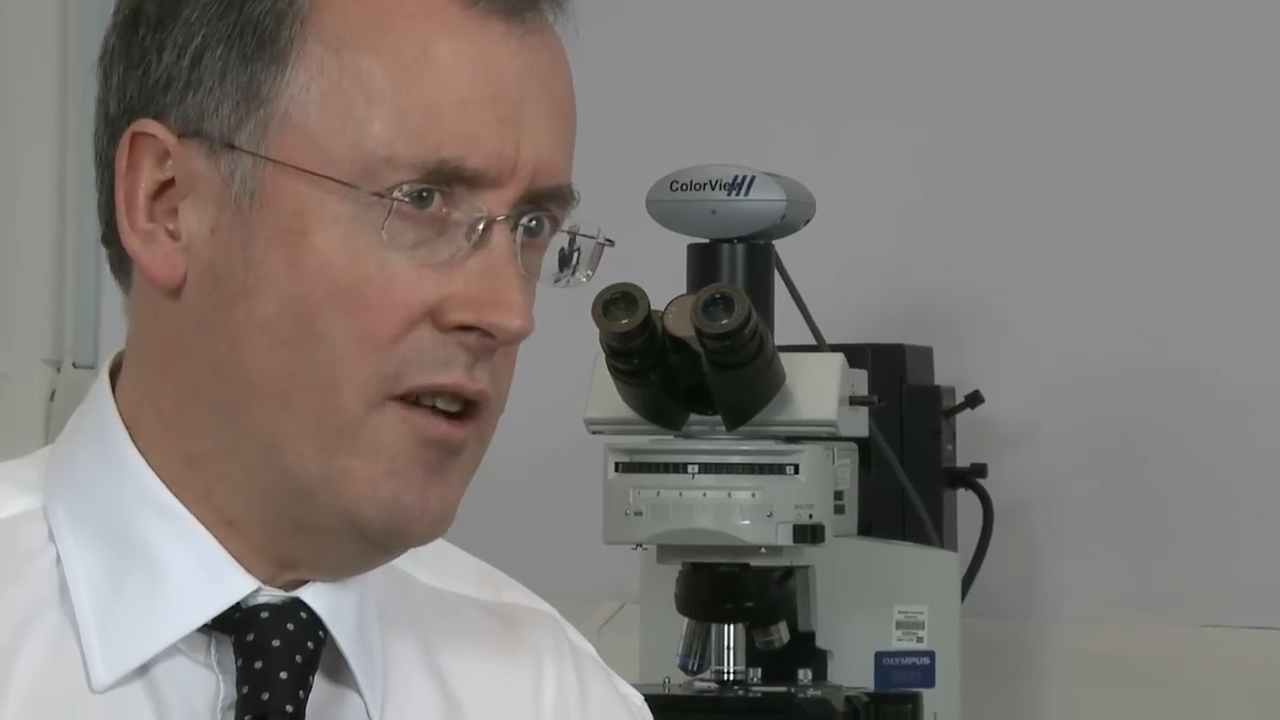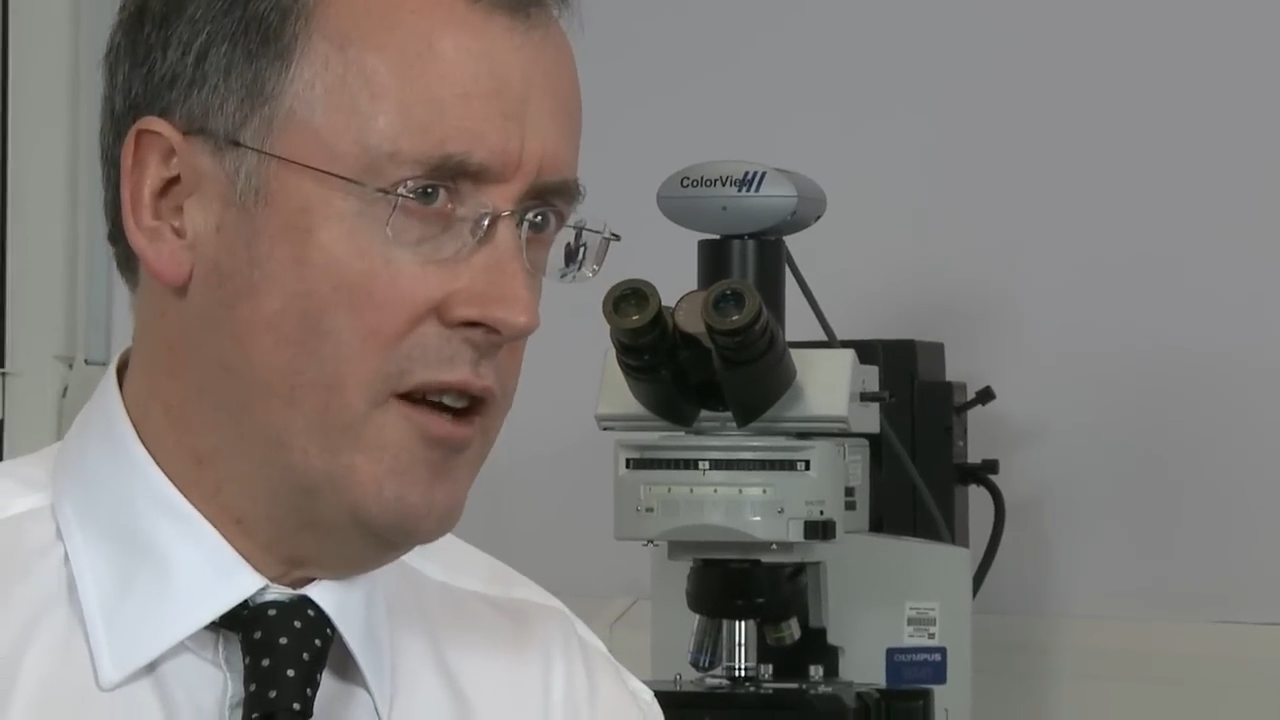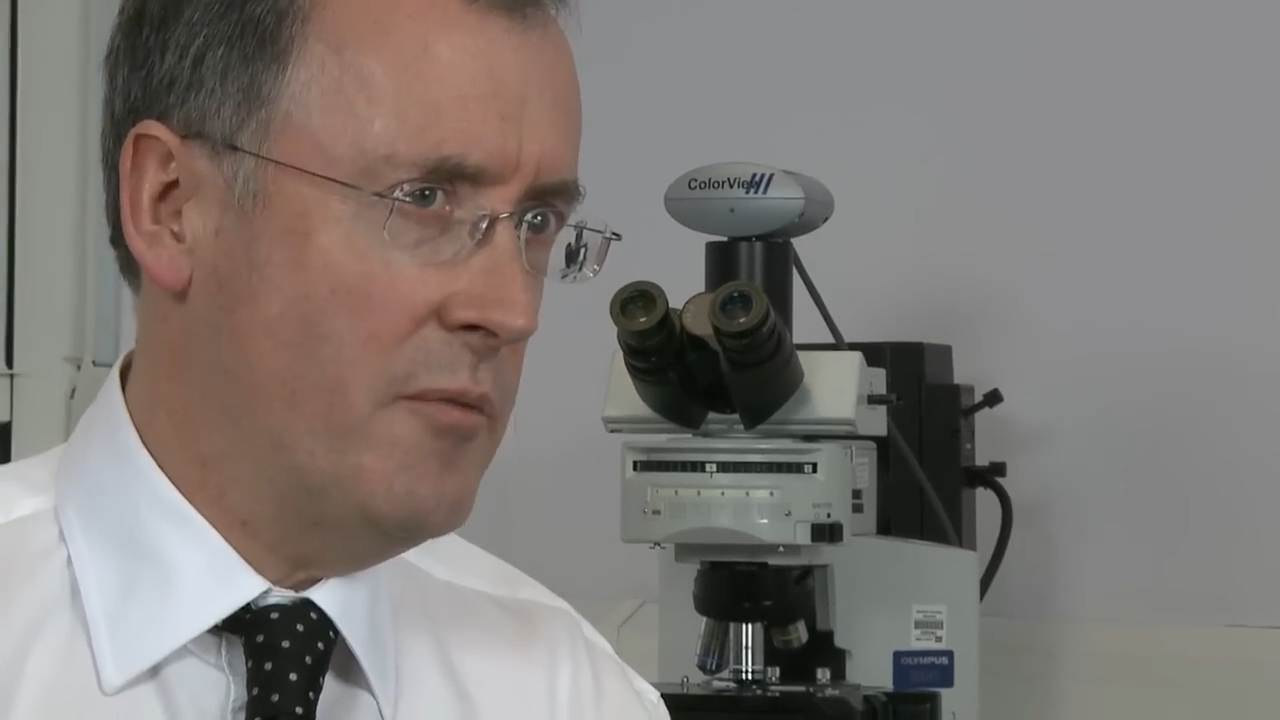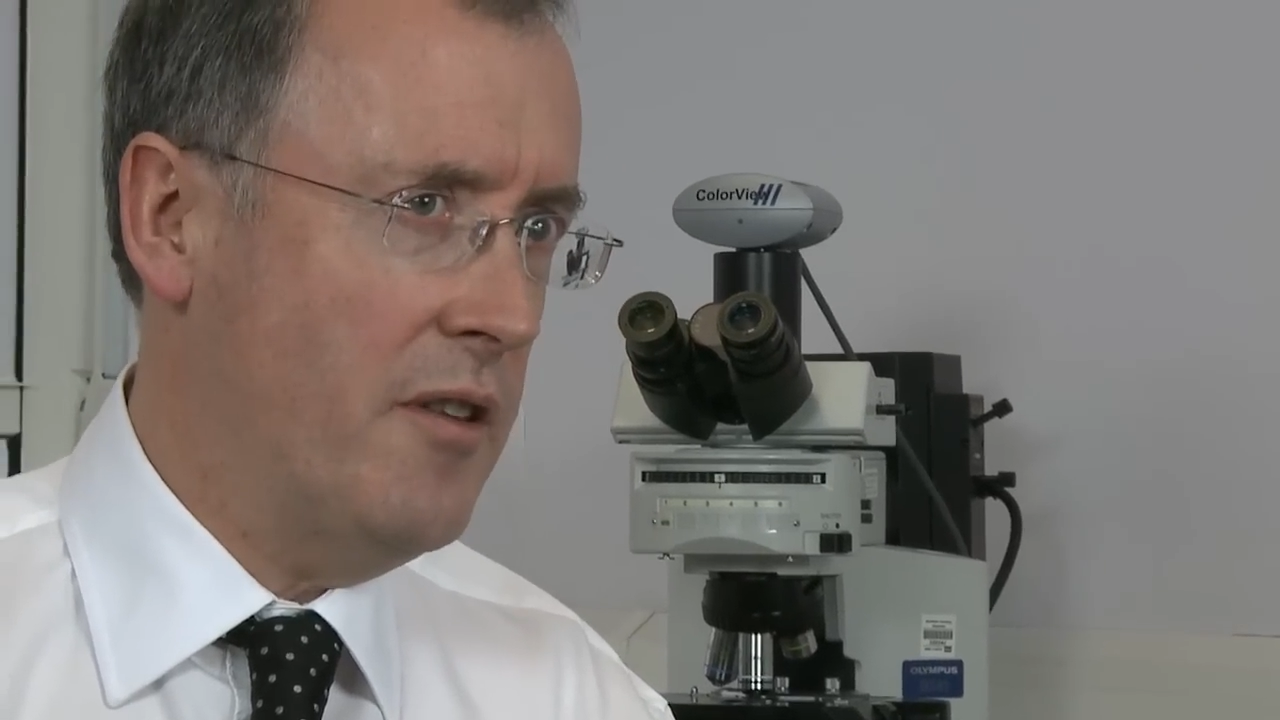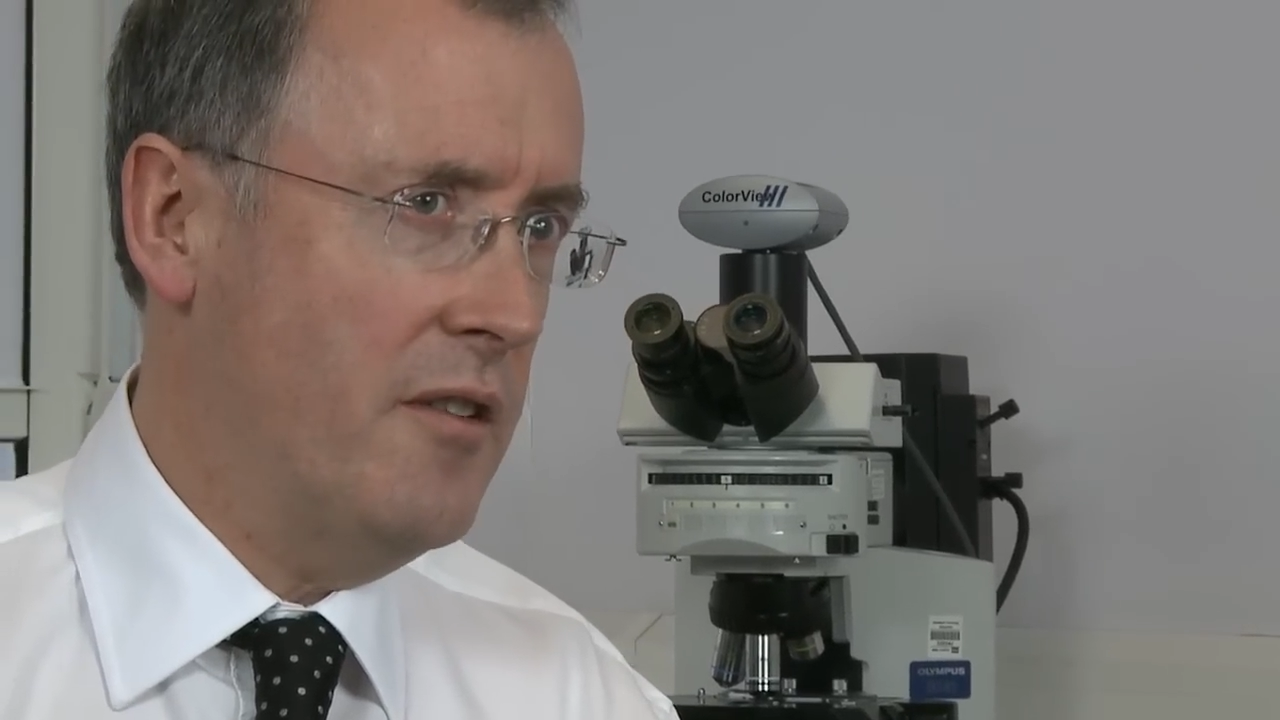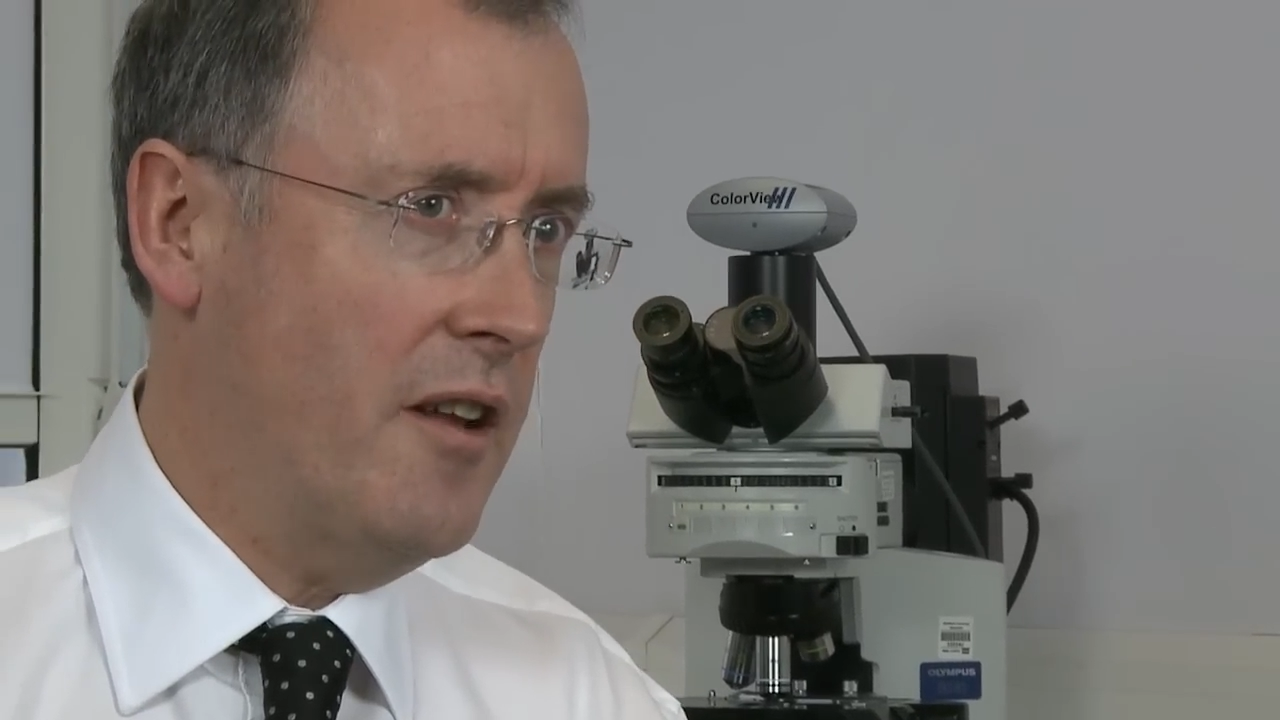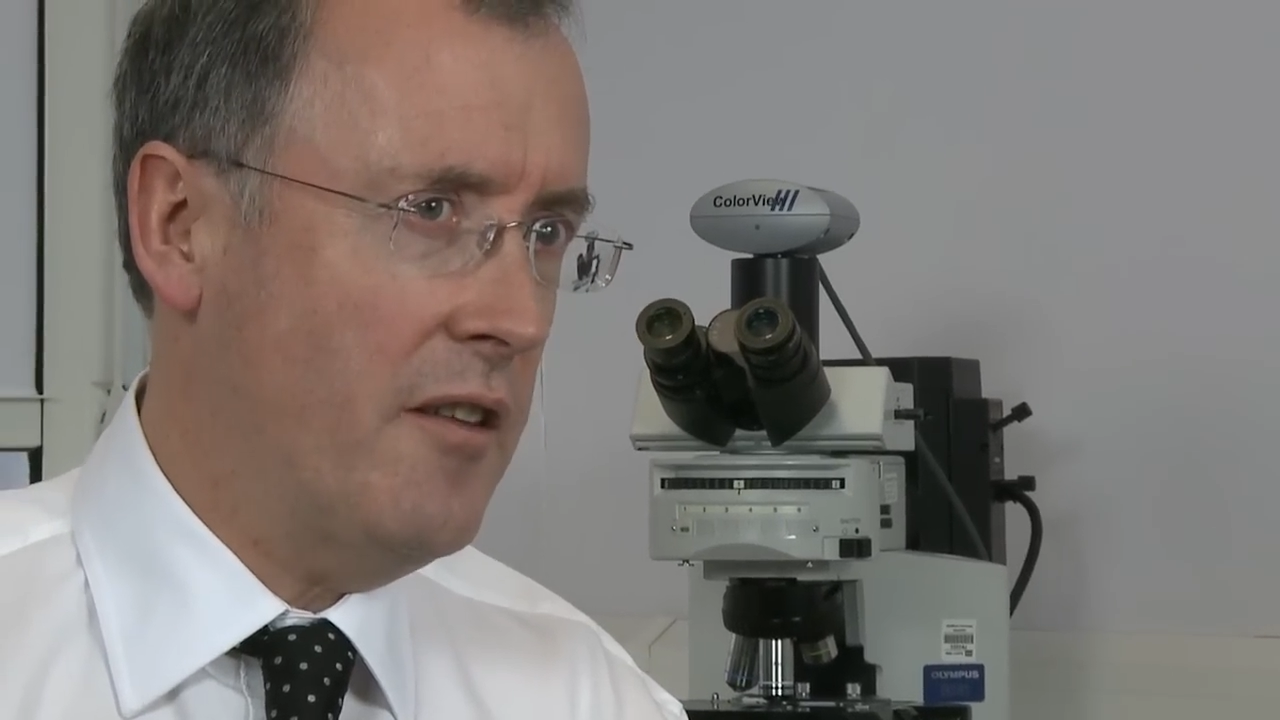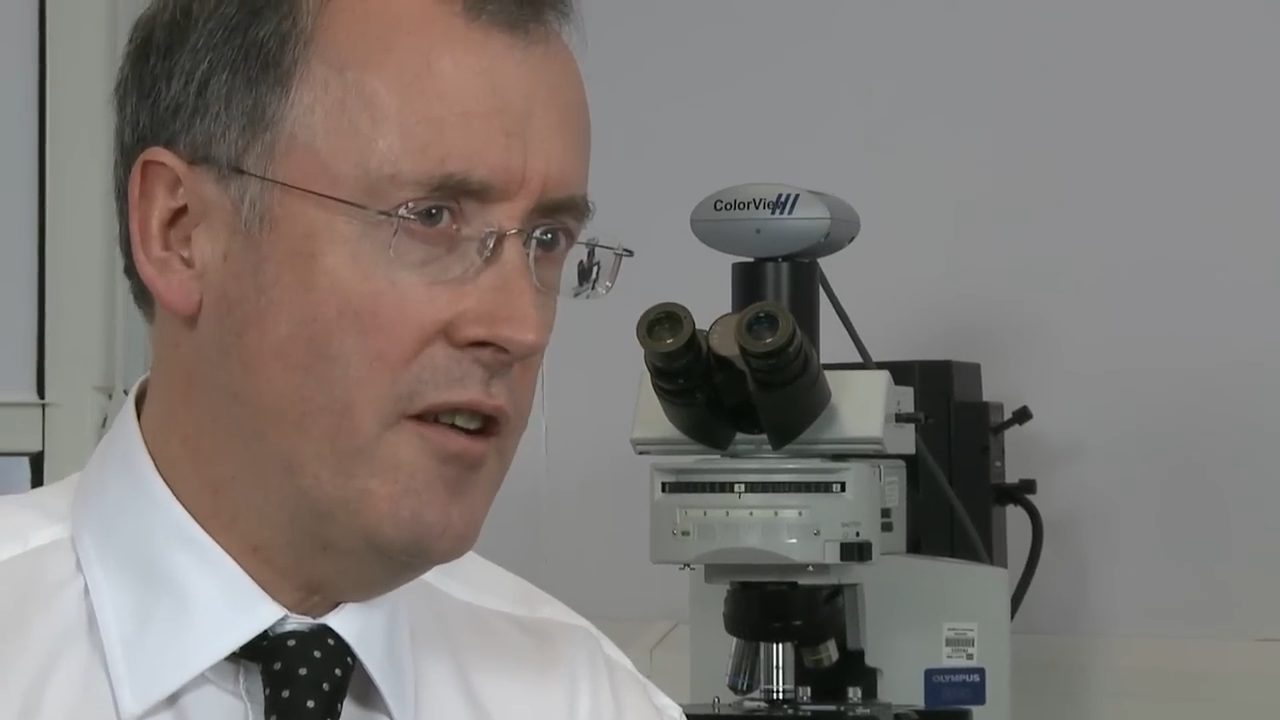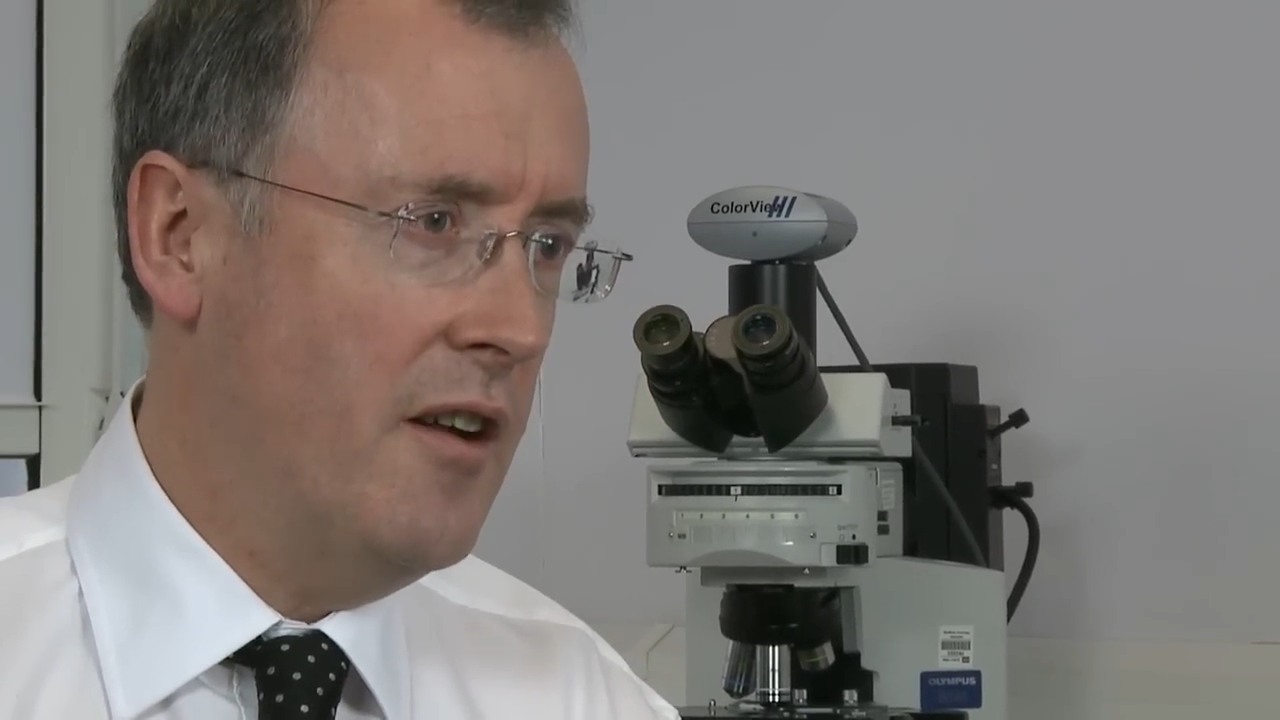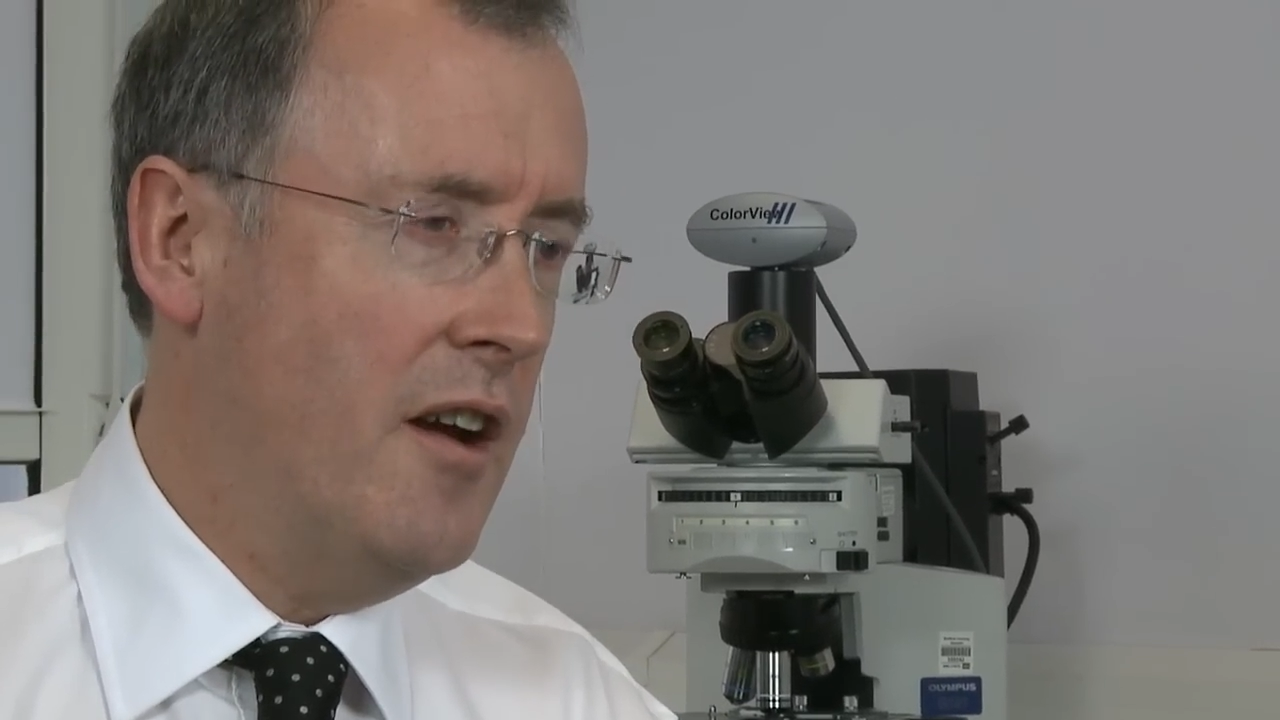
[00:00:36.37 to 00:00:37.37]
line with
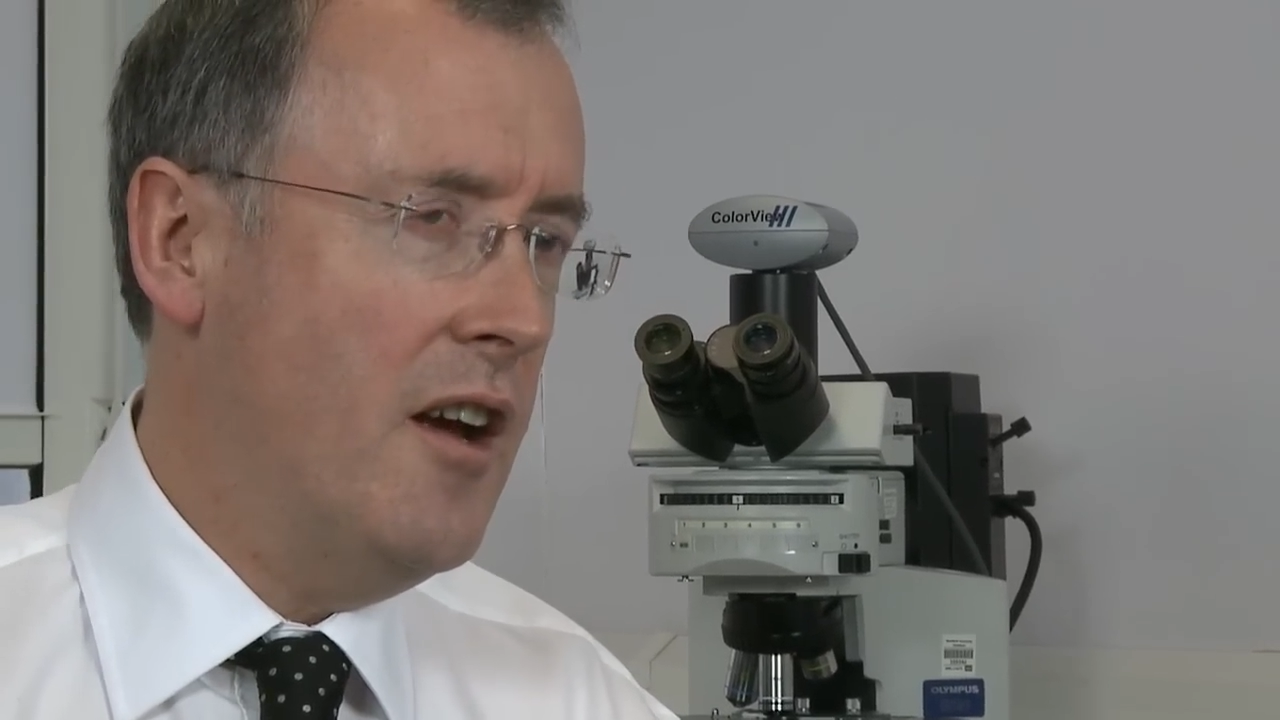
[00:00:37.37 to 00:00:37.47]
another?